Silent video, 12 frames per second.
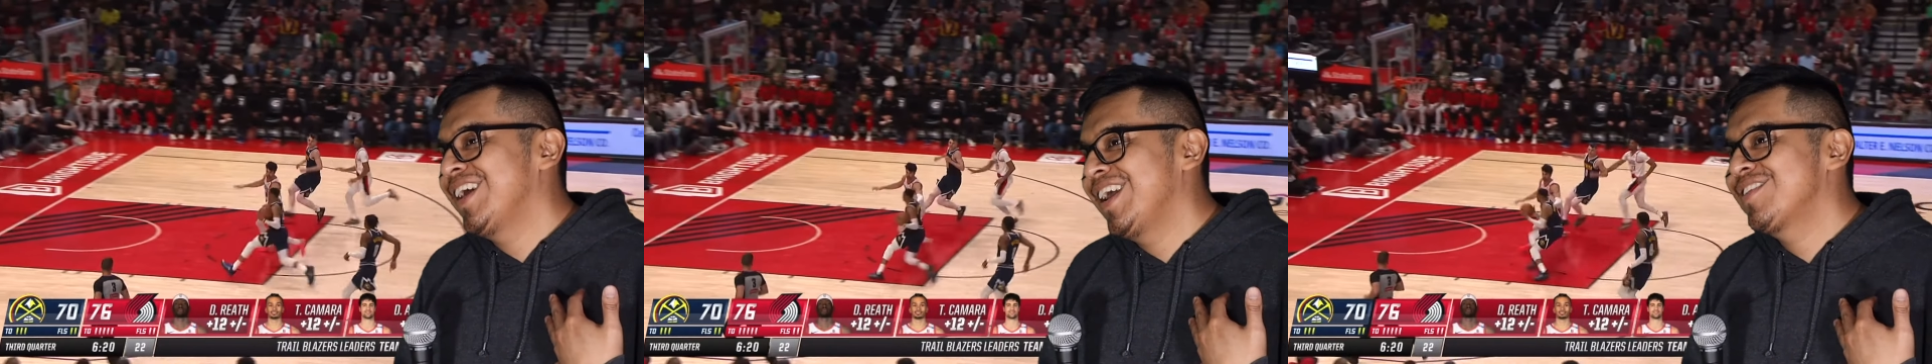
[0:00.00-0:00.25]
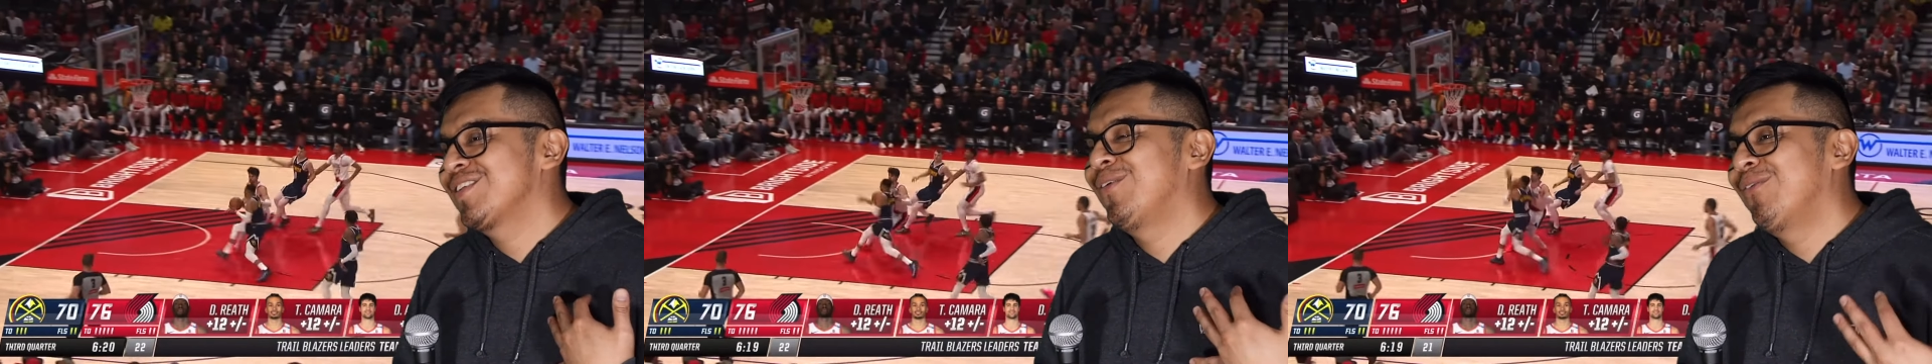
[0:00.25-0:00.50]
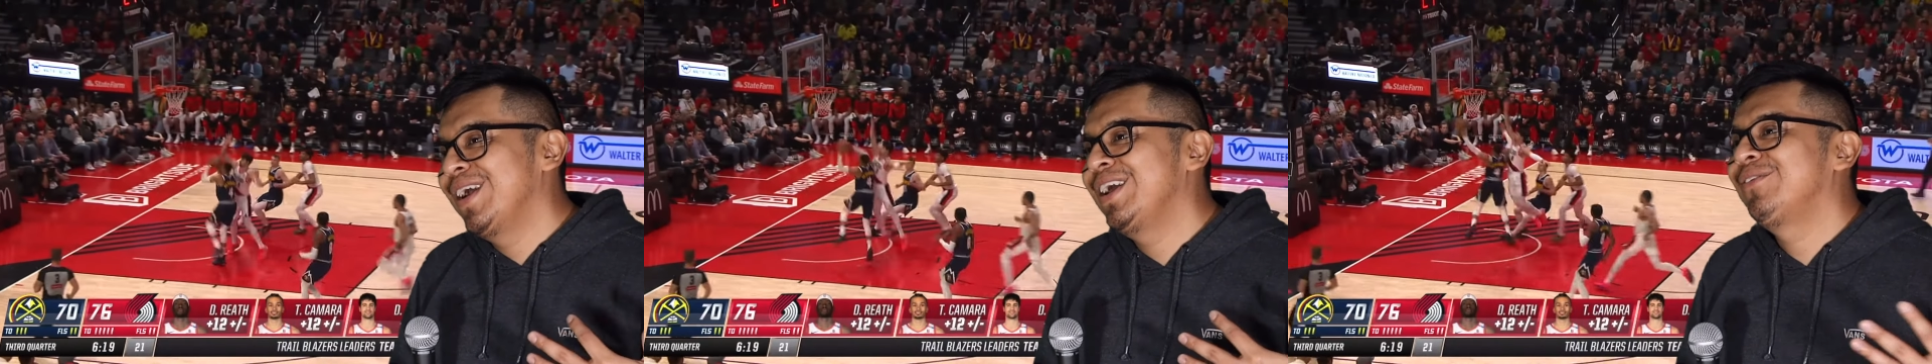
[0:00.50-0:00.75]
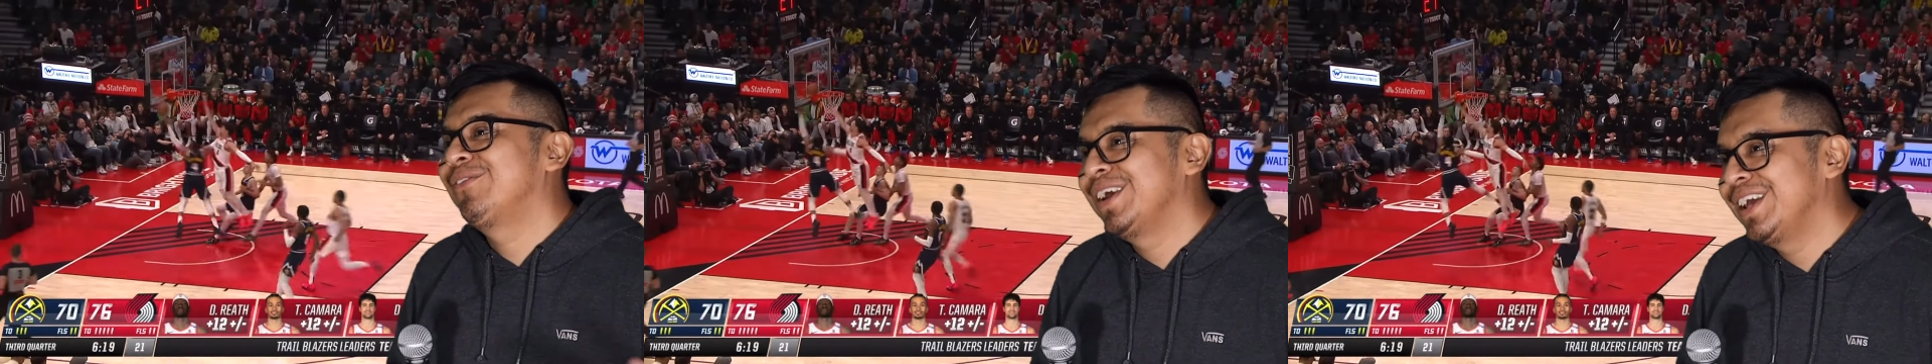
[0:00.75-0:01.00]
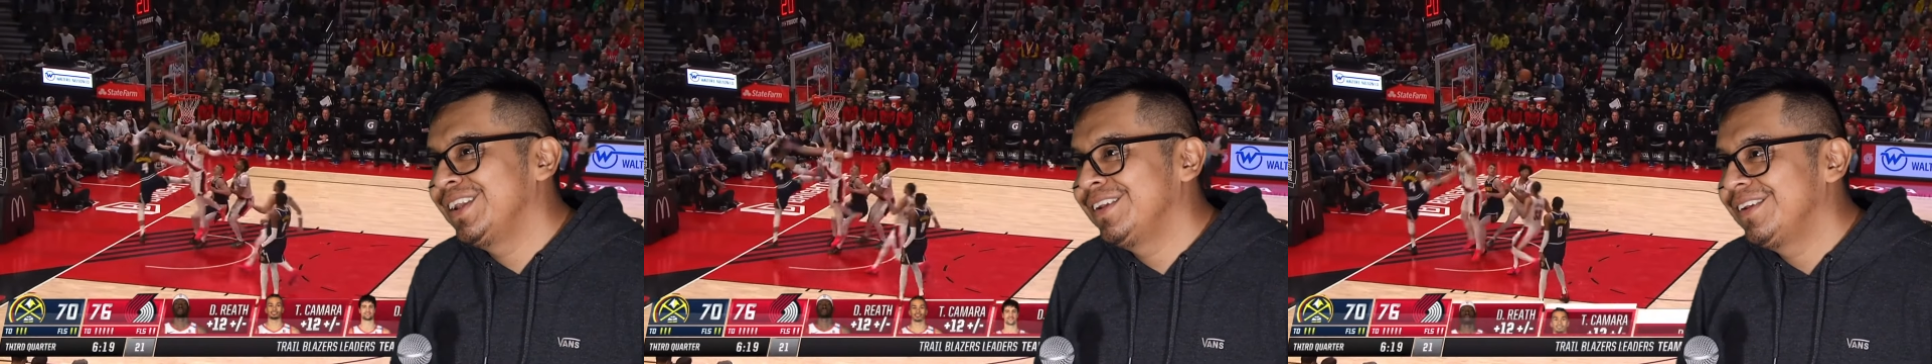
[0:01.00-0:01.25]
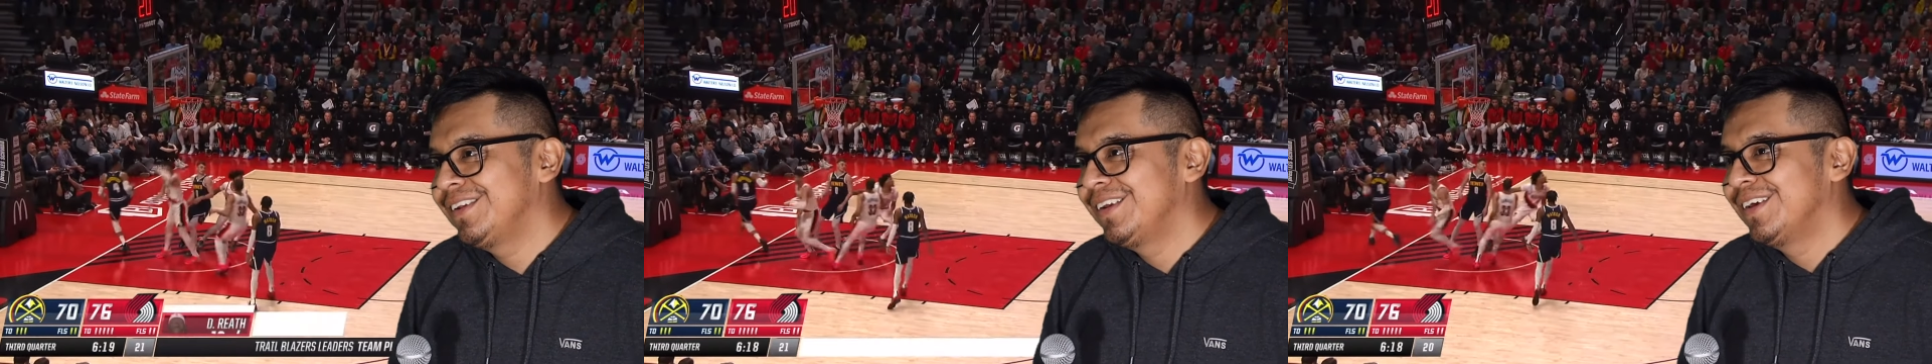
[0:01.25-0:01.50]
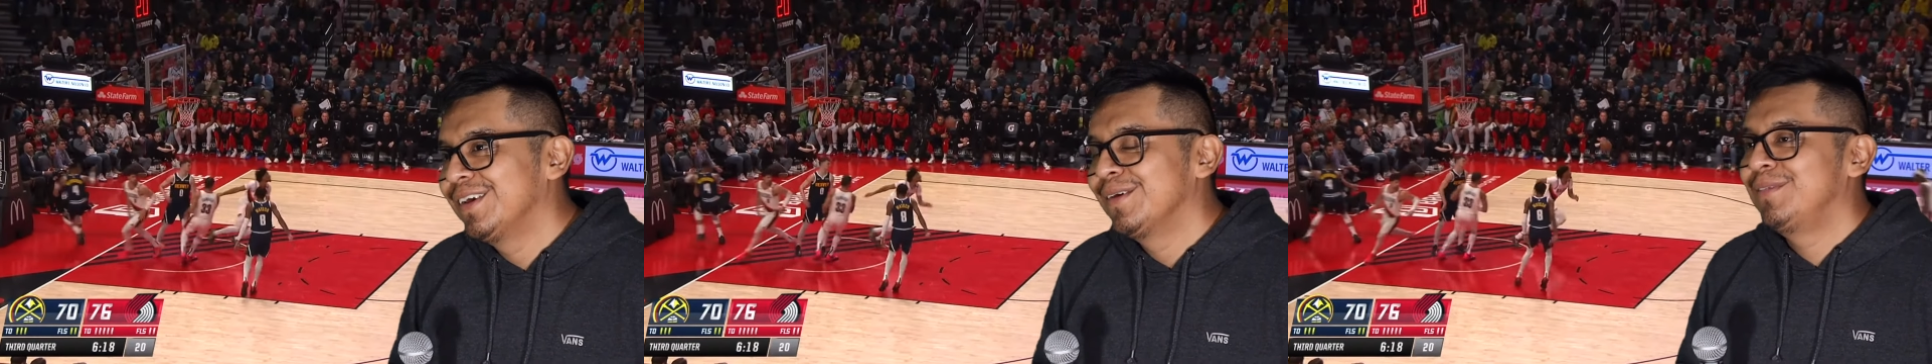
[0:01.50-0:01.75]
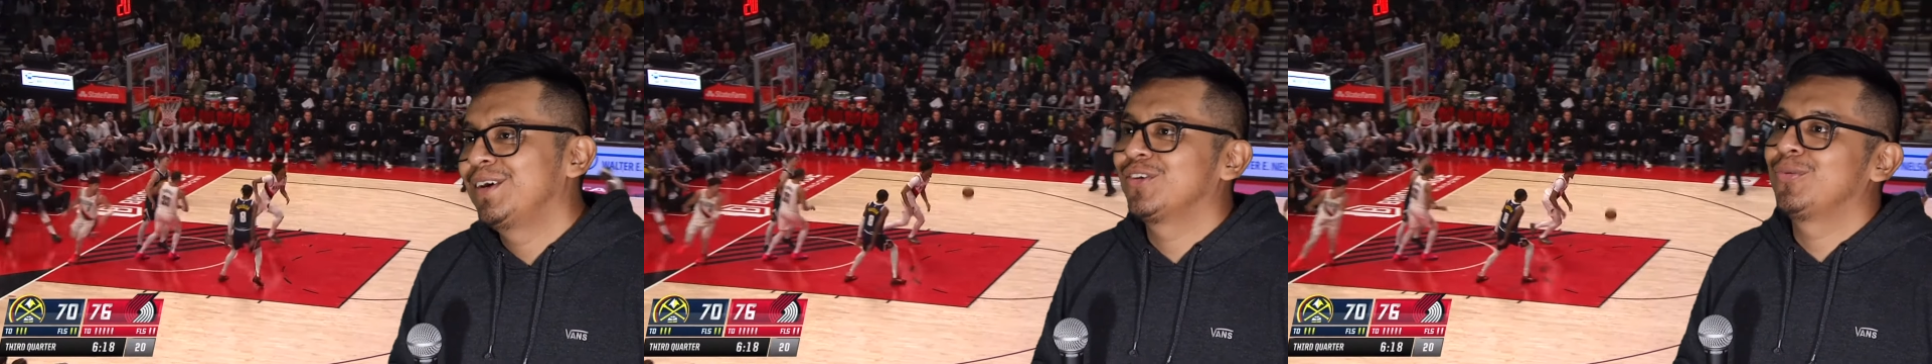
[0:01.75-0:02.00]
it's a win-win
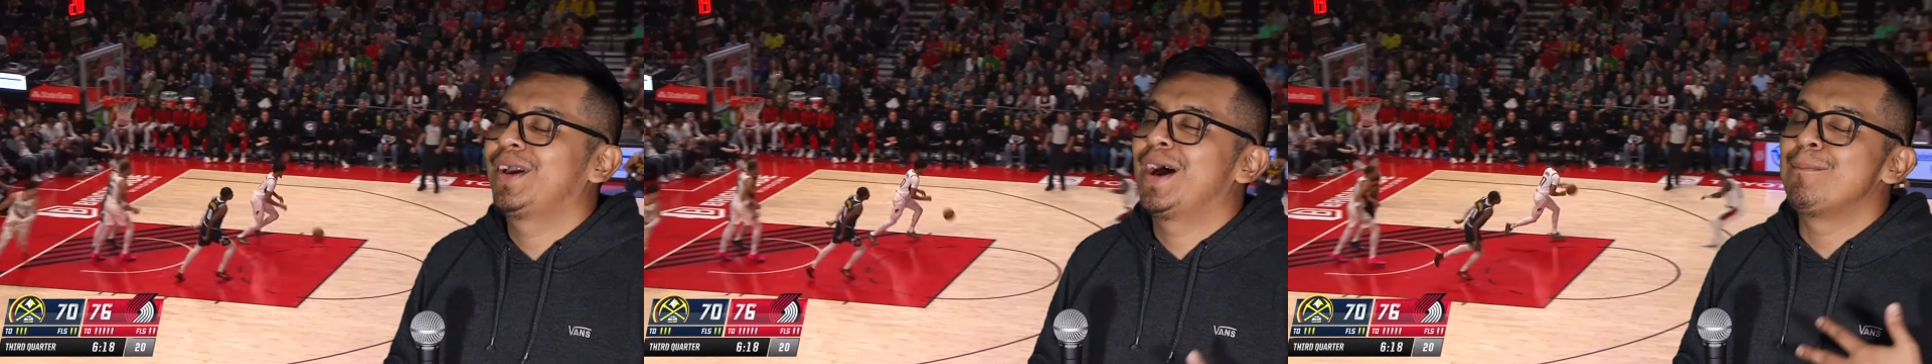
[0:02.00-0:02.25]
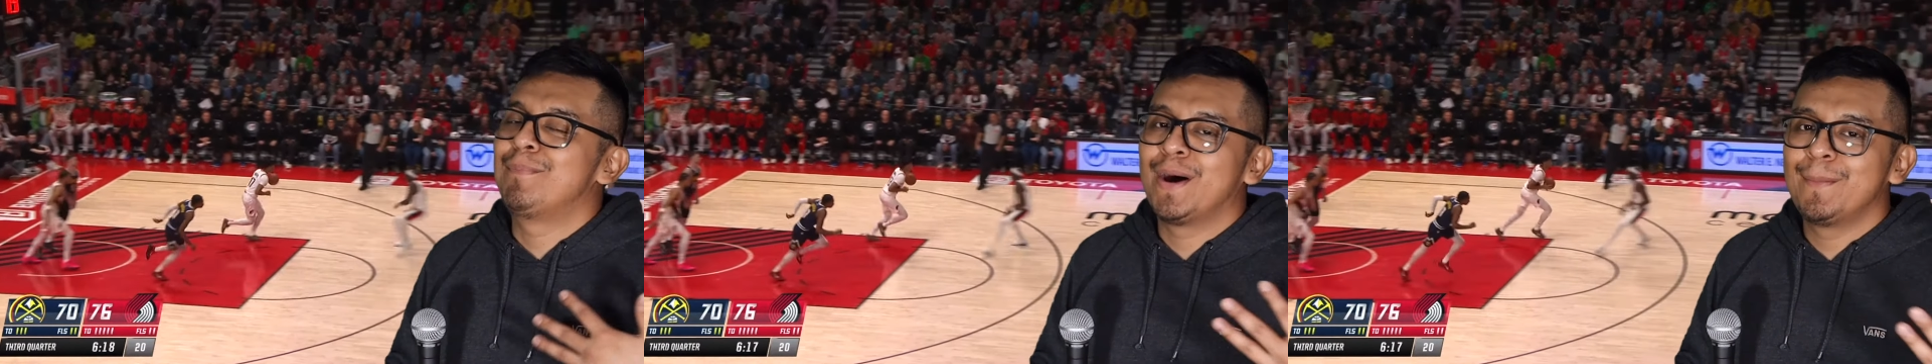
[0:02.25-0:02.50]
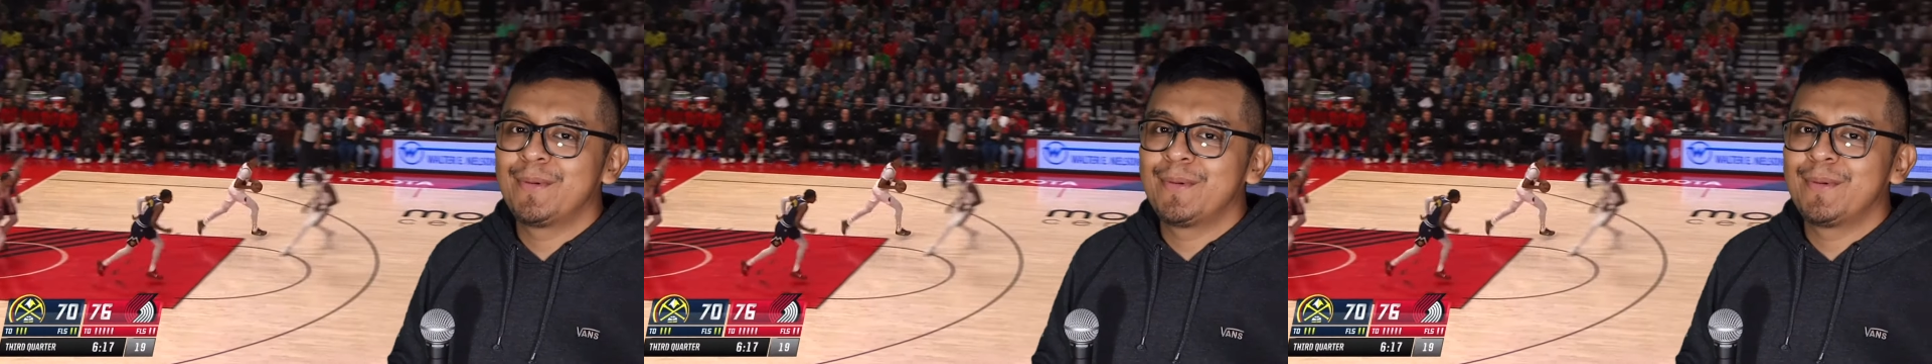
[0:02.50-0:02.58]
because we got Bub